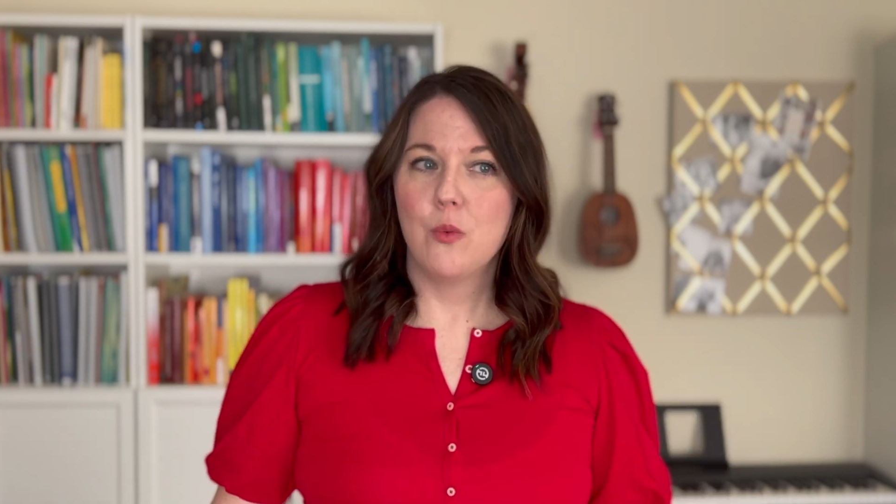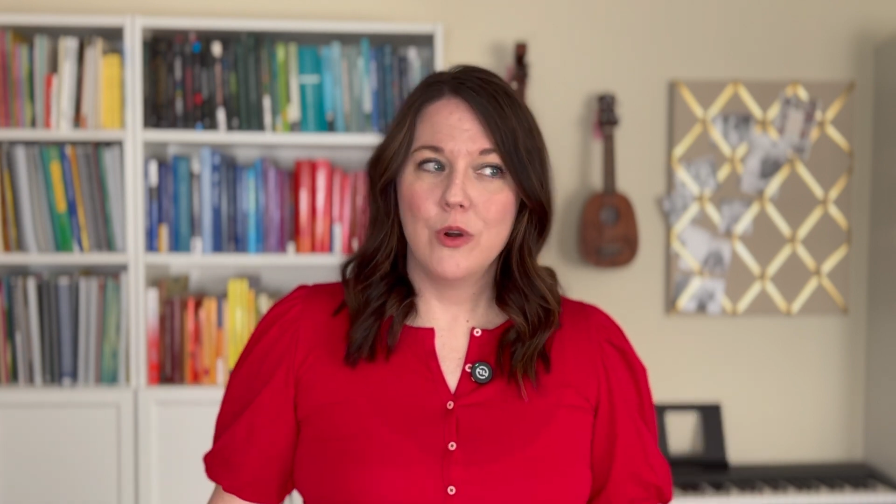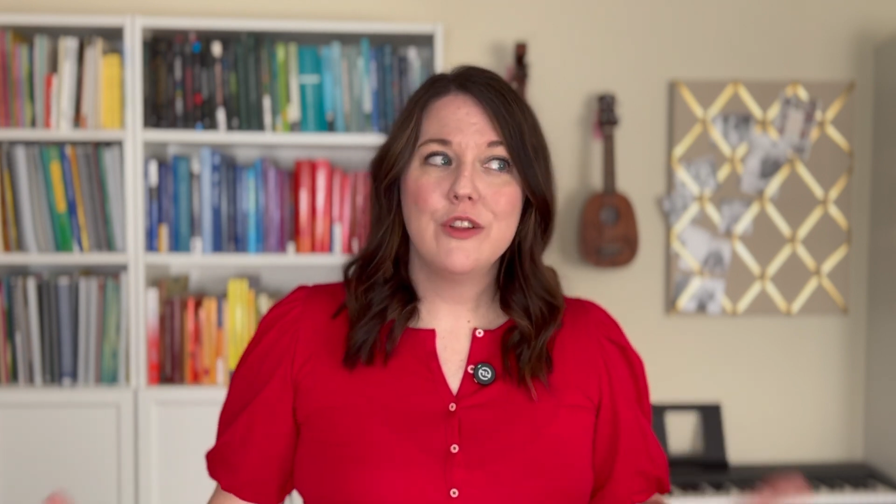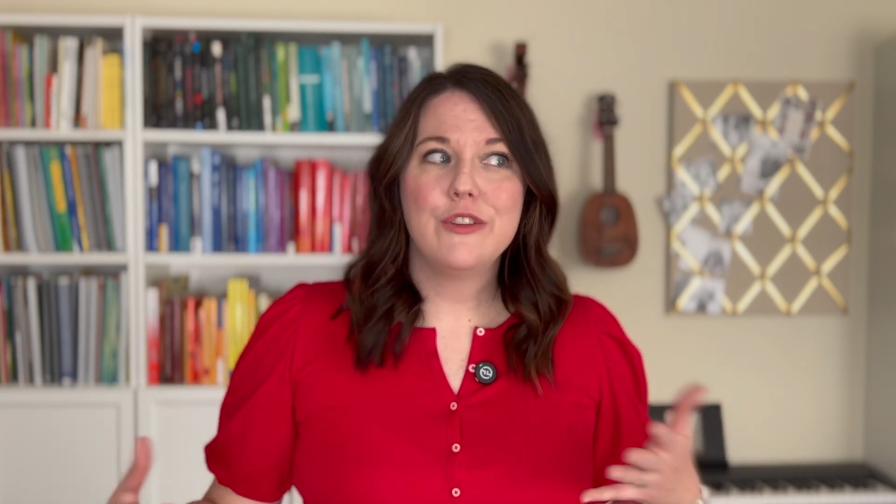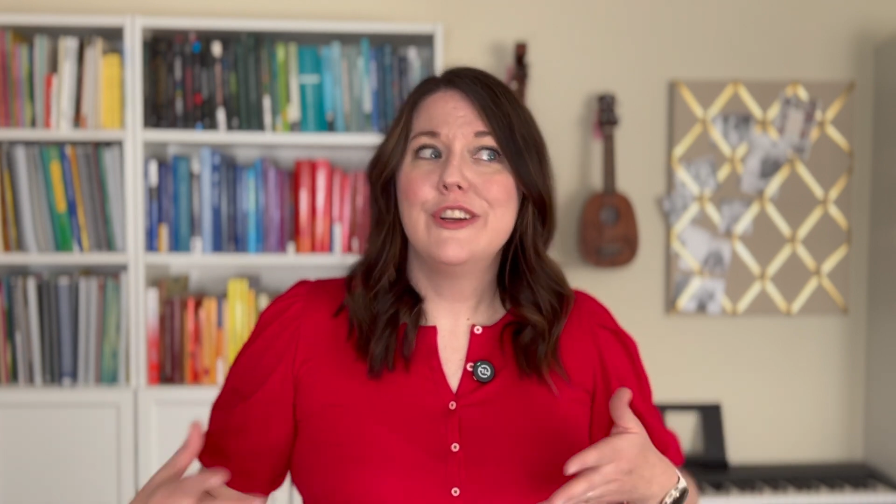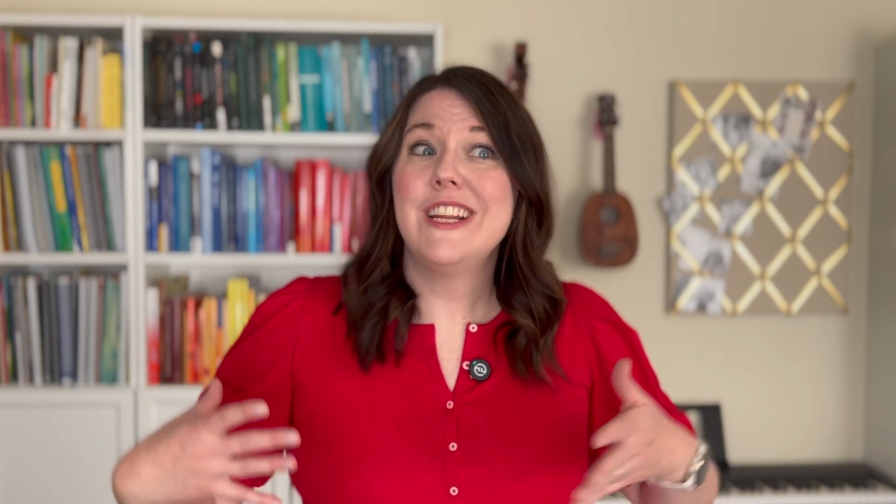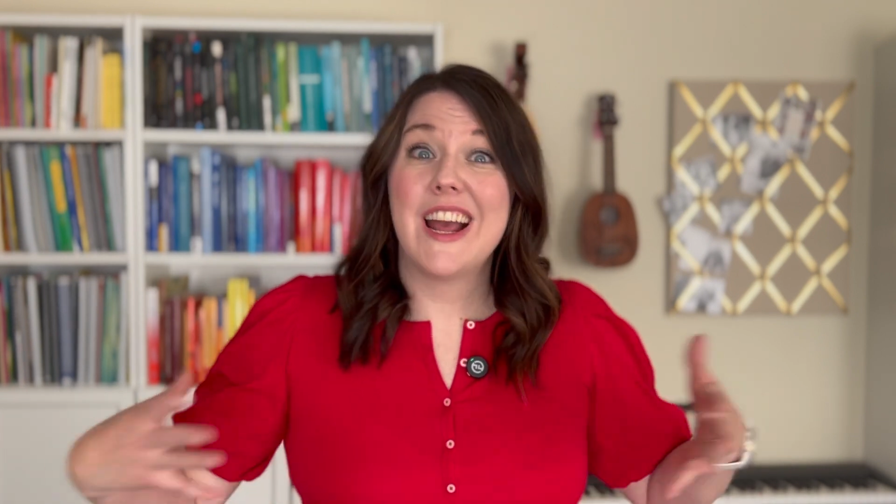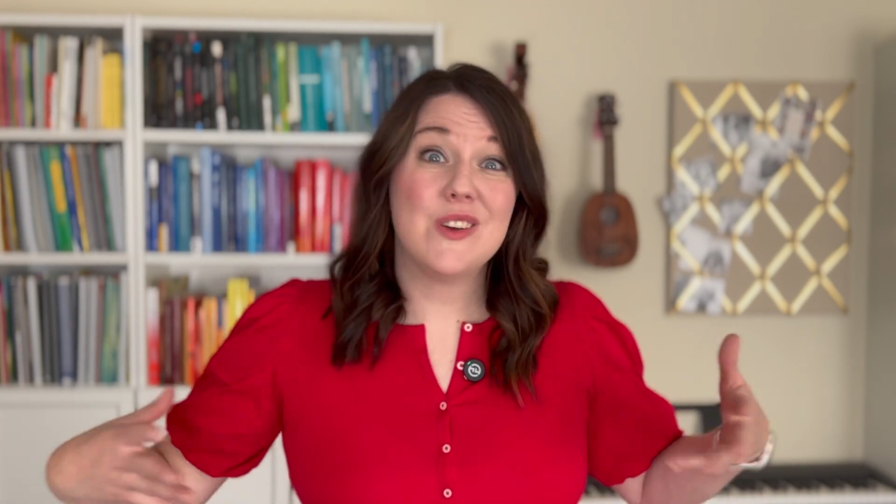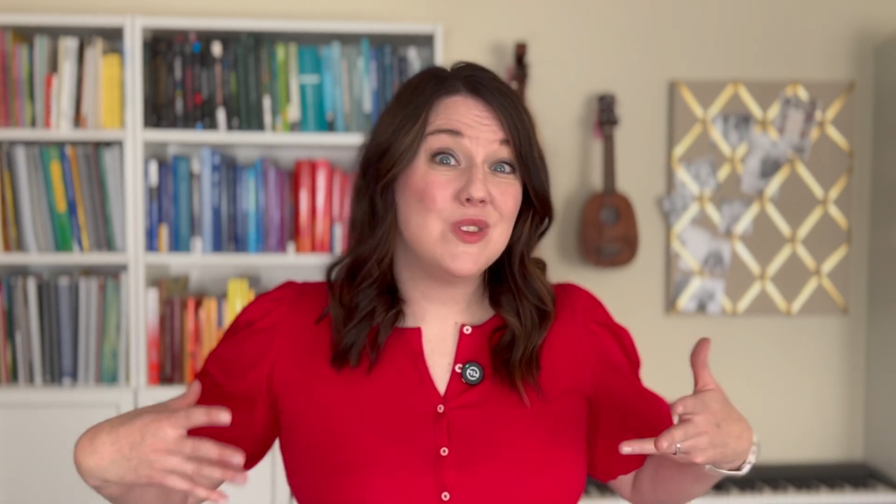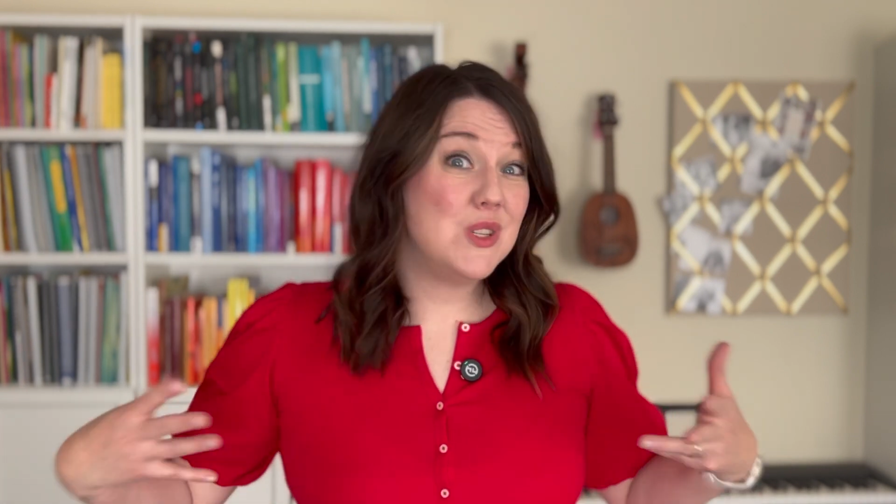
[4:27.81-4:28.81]
we're learning
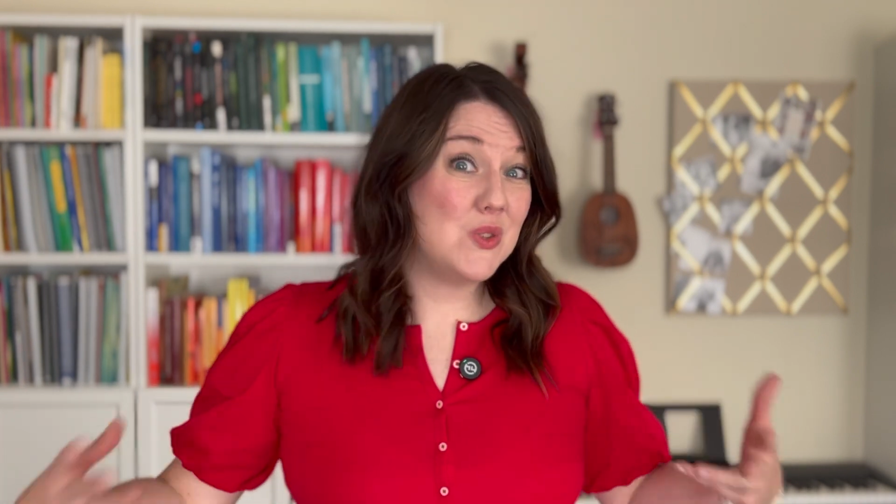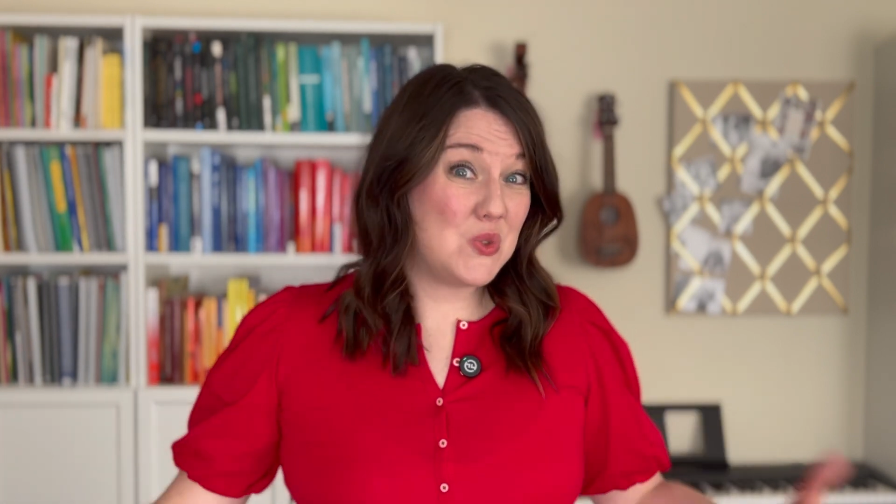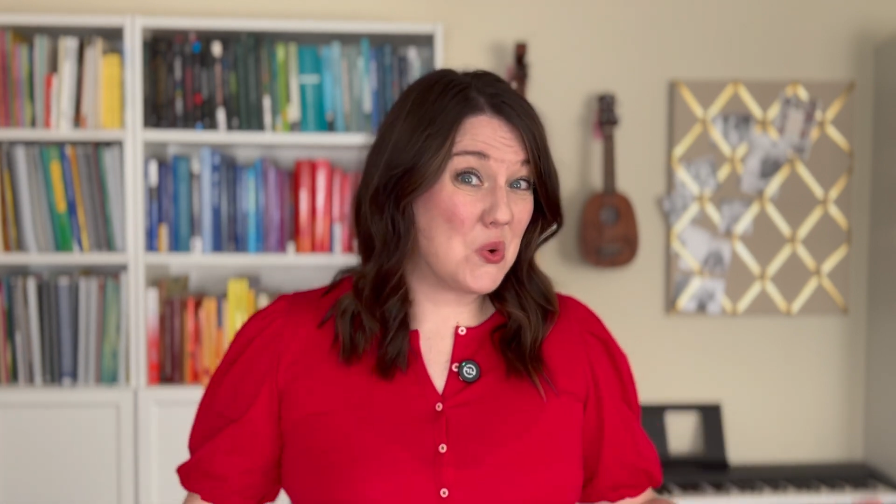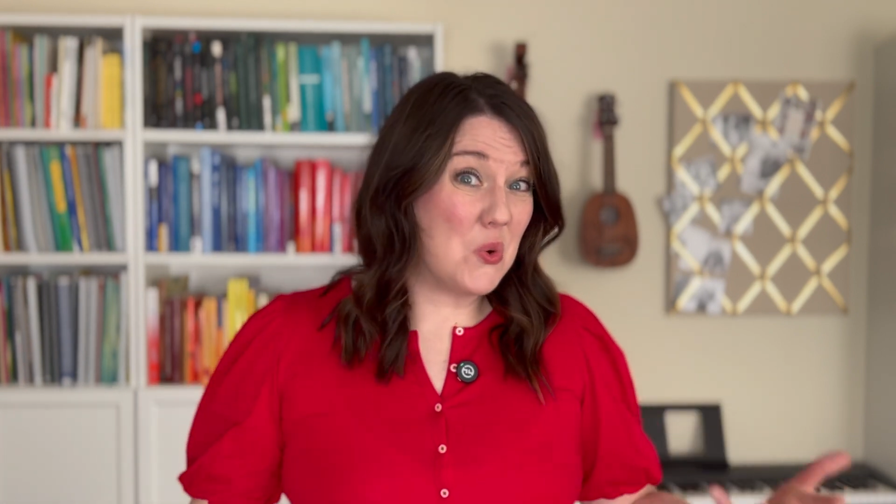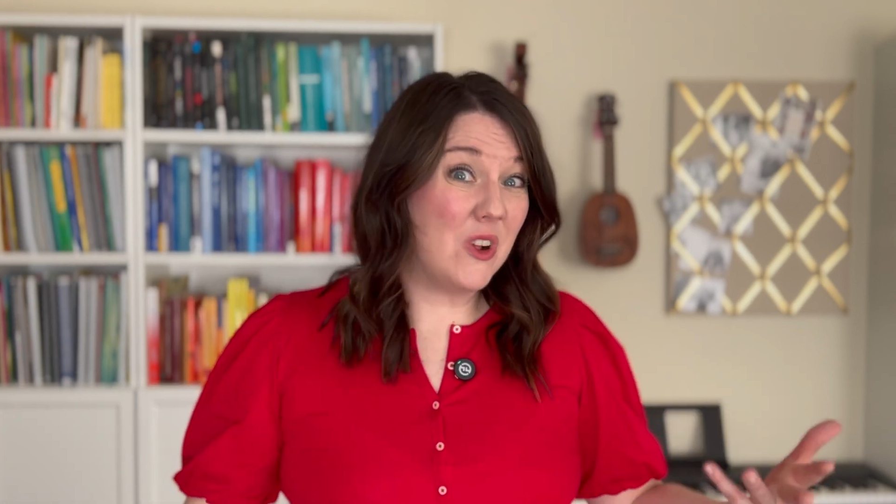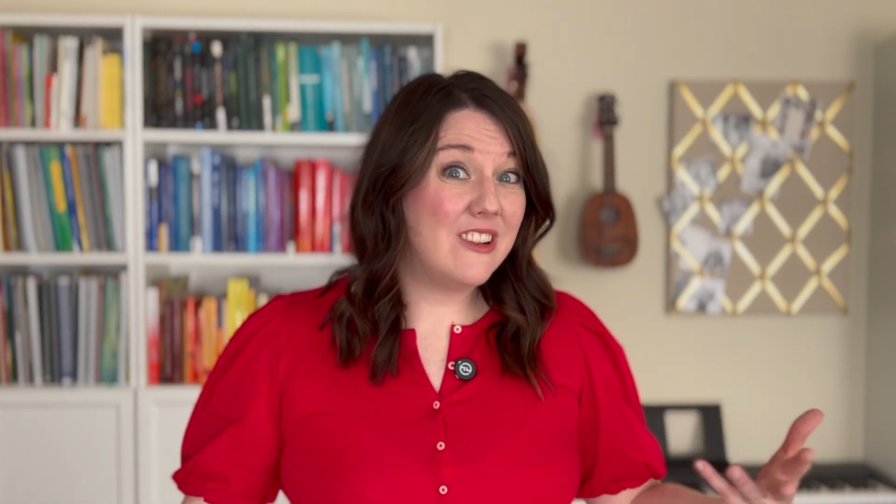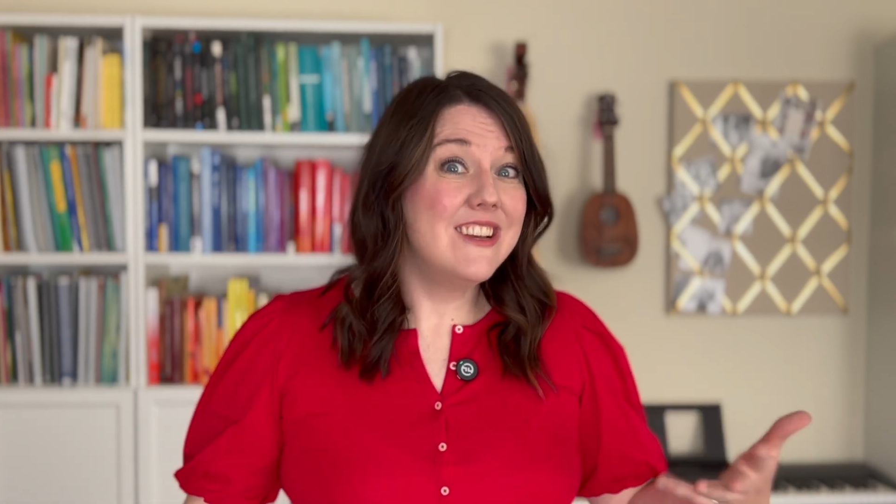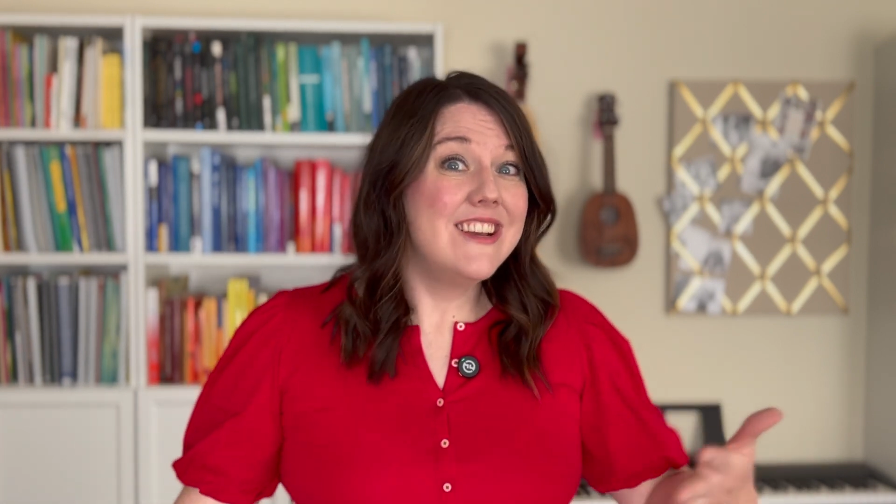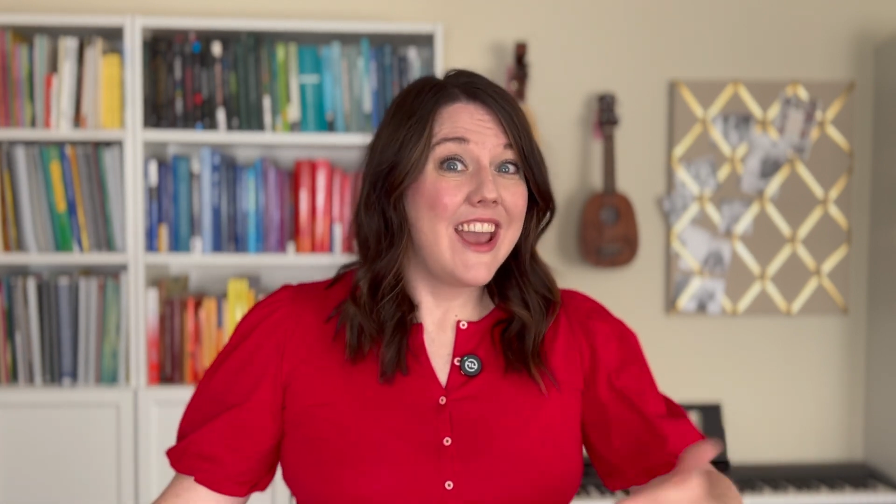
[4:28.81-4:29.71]
how to do school,